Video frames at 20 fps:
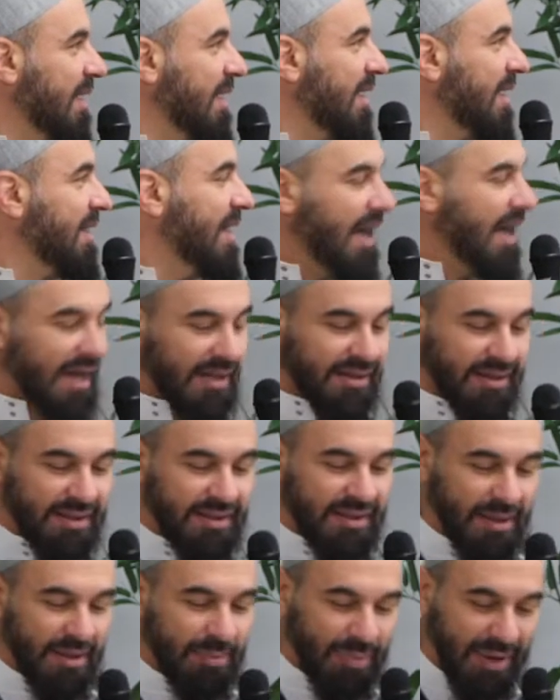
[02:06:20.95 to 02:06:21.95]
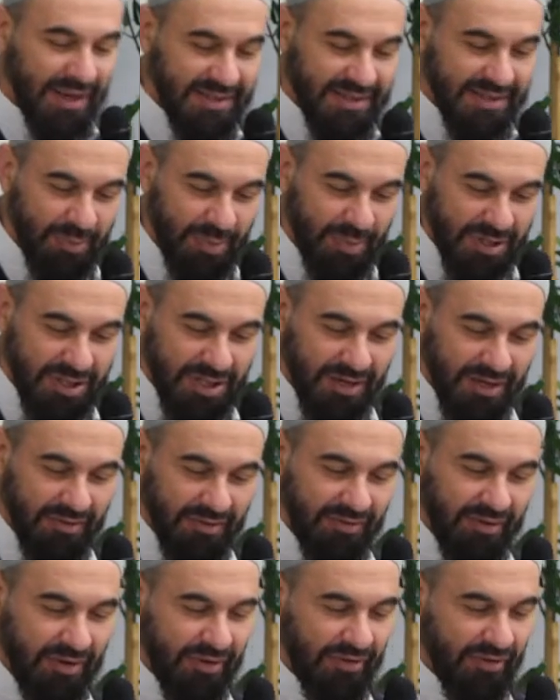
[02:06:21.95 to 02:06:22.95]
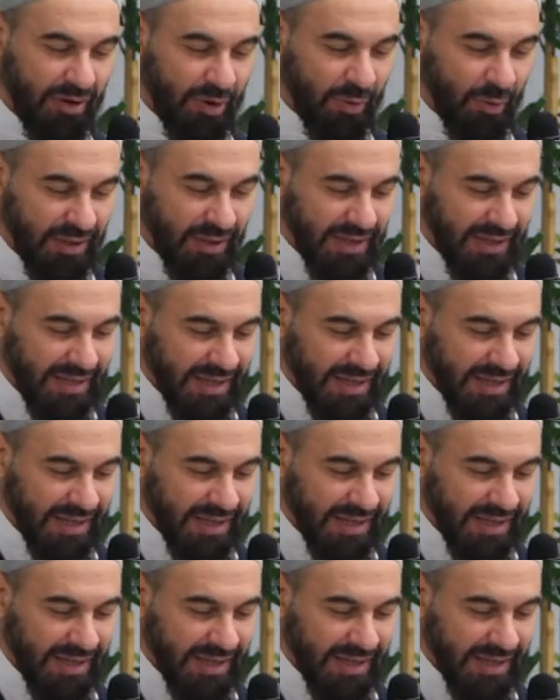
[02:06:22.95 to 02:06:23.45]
And that hadith, it paints that picture very, very well.